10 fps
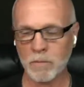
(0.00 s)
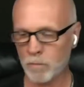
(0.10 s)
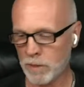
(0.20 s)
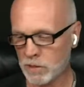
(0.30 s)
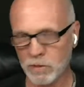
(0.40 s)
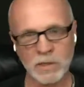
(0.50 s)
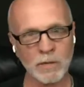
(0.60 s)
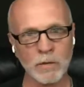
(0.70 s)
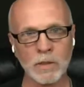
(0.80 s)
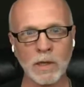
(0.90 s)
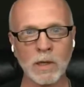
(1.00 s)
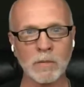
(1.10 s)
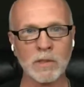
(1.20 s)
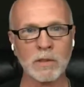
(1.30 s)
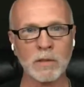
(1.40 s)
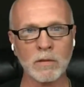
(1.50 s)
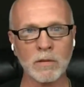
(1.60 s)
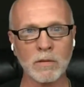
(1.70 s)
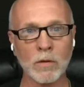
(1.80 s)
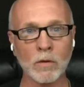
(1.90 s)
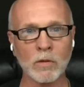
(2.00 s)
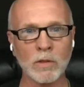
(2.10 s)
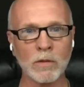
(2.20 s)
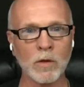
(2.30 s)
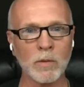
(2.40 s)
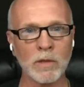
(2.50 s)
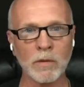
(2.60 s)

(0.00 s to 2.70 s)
mentioned several times, and those of you that know me,